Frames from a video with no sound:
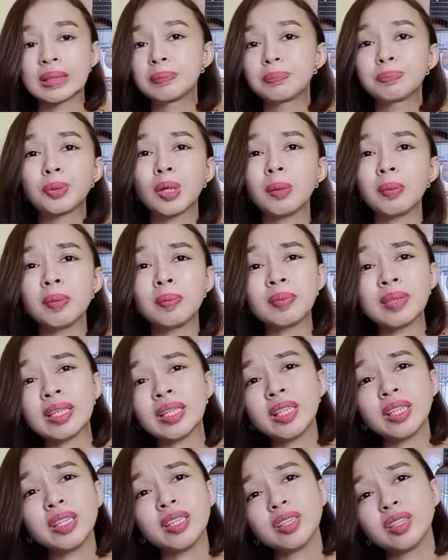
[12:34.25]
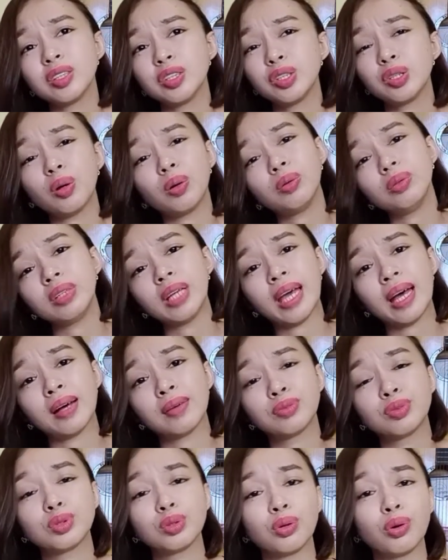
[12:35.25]
Probably you only
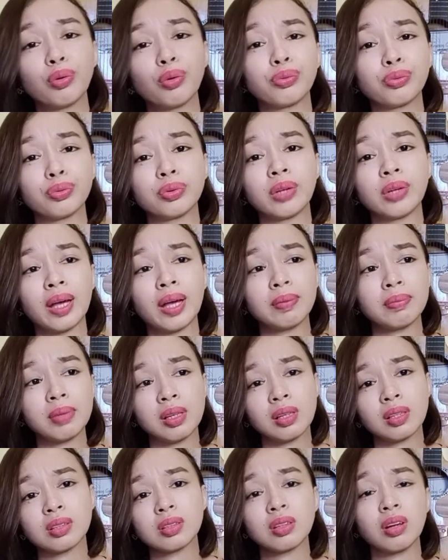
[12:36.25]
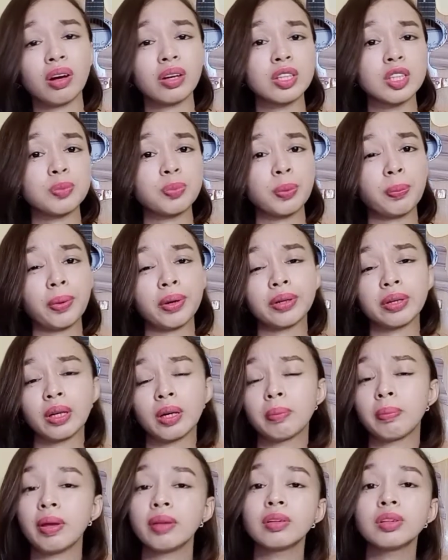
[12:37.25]
have to go through that because God is preparing
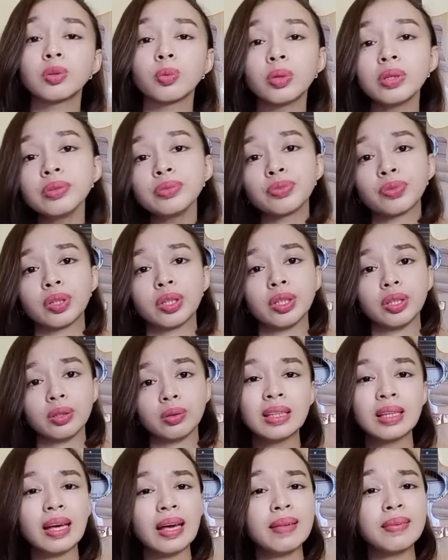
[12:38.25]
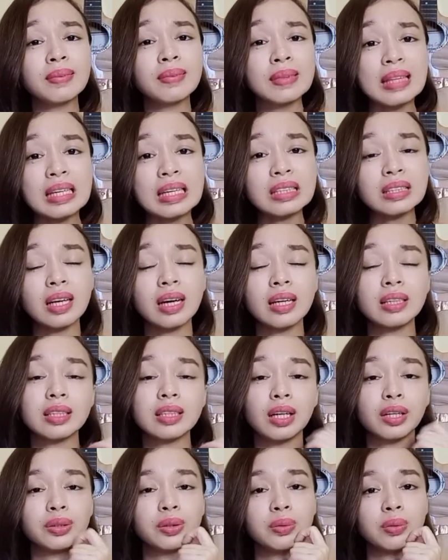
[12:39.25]
a better one for you. And this, I
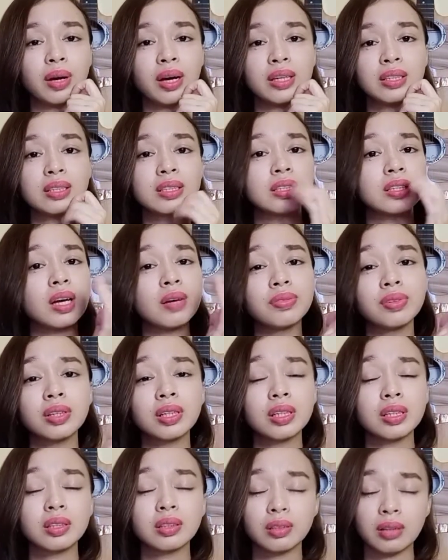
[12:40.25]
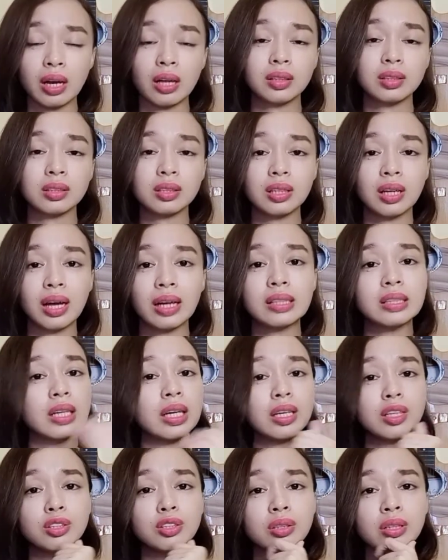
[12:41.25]
tell you guys, never regret a
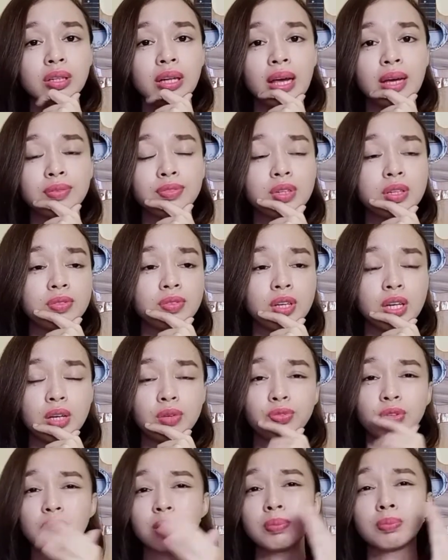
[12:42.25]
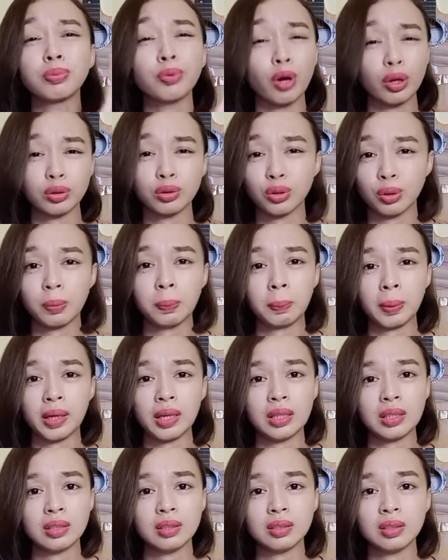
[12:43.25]
day in your life, even if it brought you
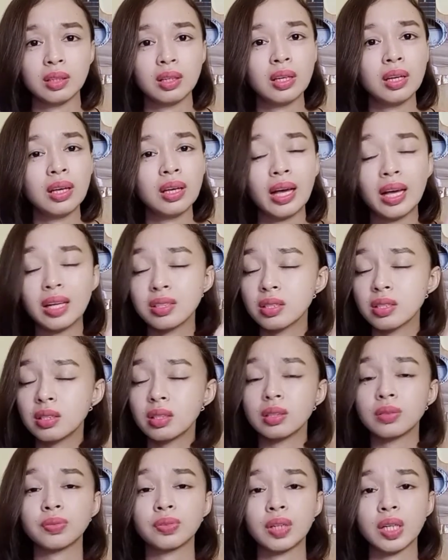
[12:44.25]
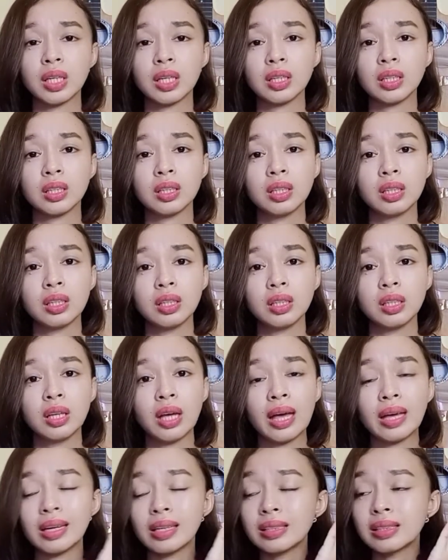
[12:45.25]
pain and suffering
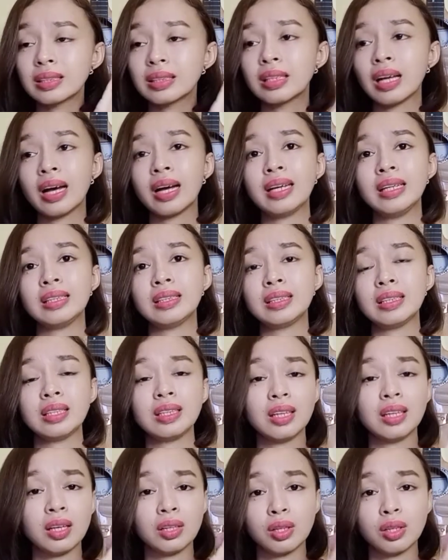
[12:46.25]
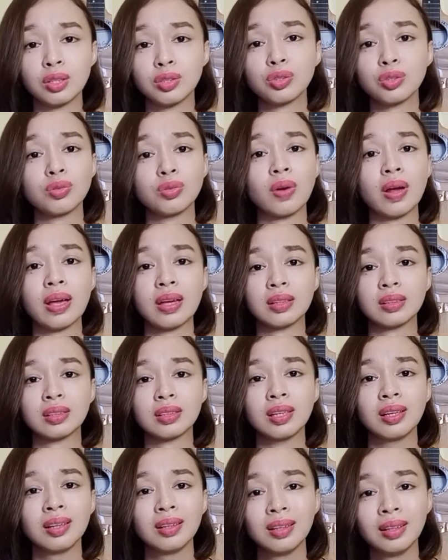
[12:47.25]
and anxiety and
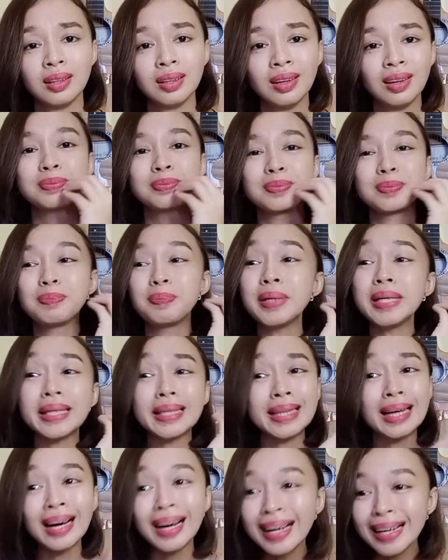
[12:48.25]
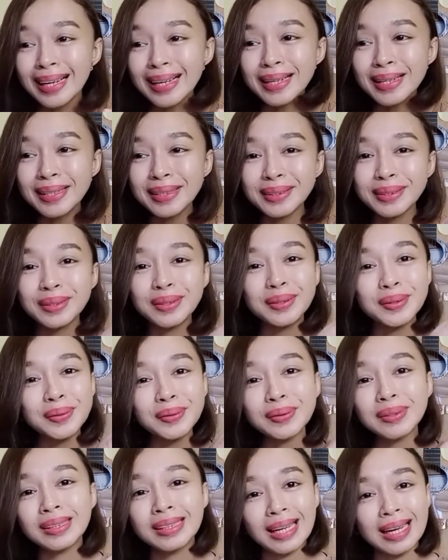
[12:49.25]
distress. Because
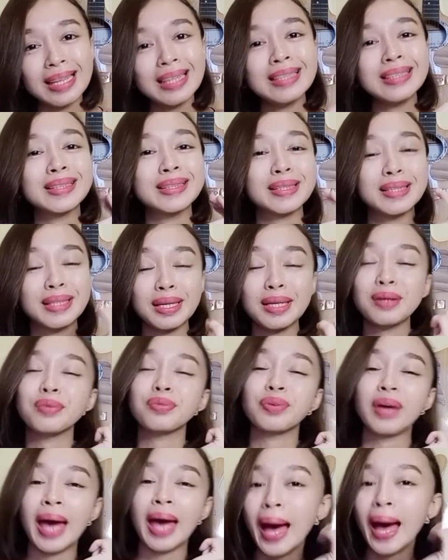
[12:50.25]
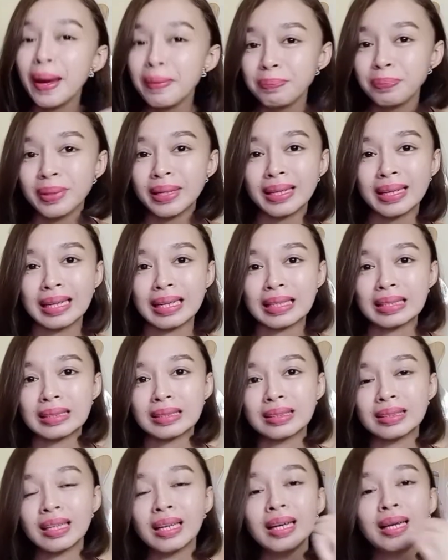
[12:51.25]
good days give
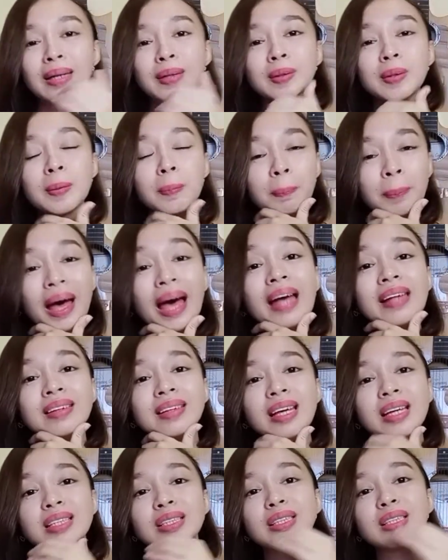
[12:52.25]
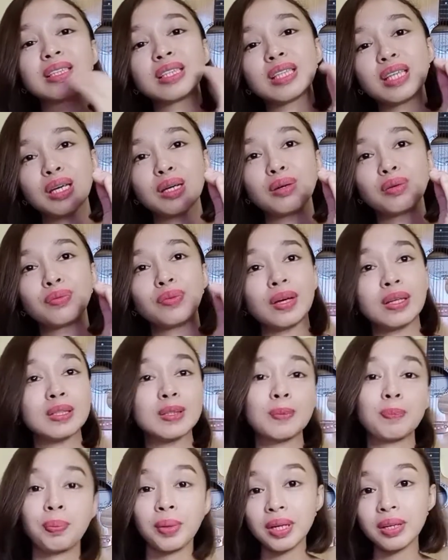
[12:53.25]
happiness. The bad days give
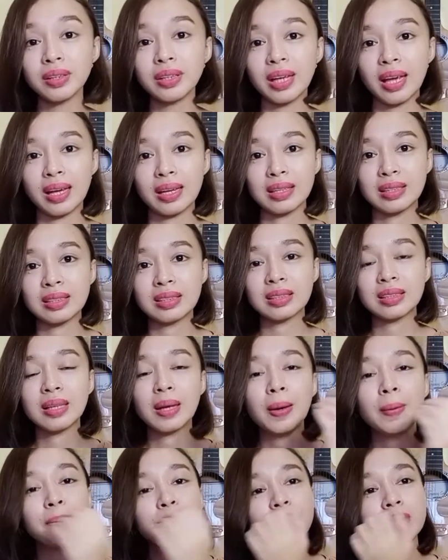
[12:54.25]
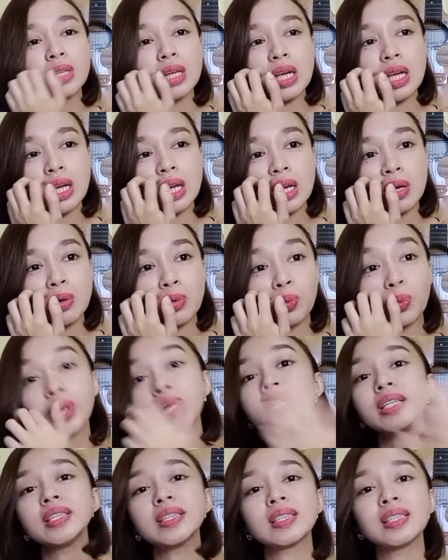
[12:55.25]
experience. The
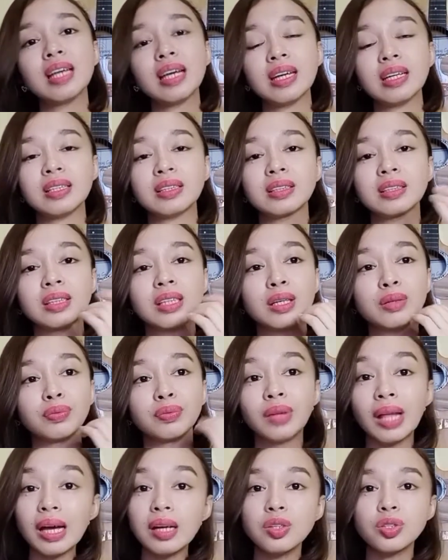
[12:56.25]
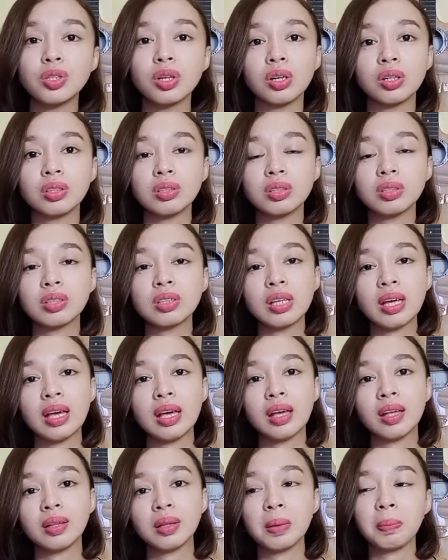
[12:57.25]
worst days give lessons.
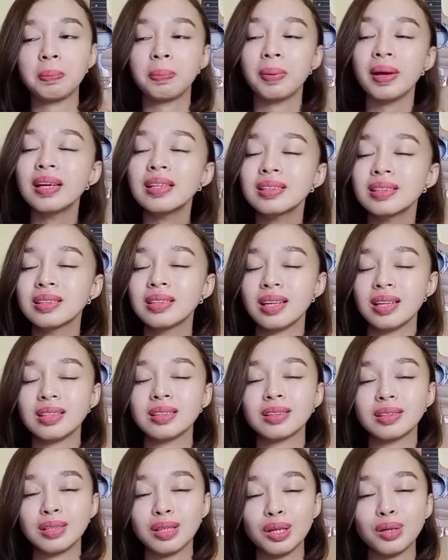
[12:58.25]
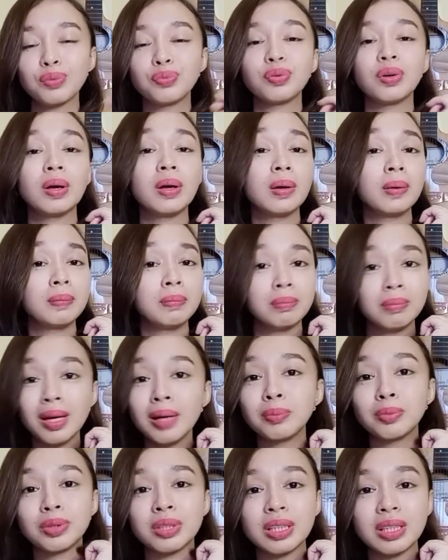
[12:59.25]
And the best days give
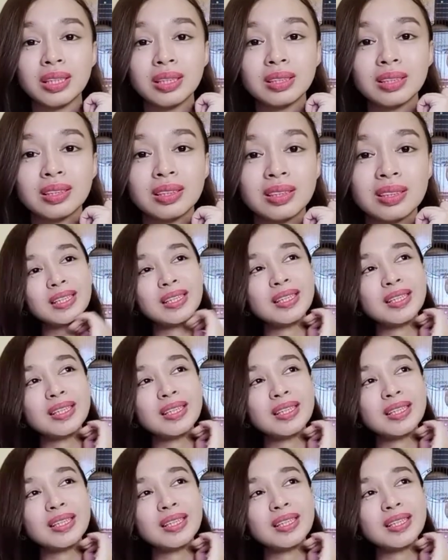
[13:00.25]
memories.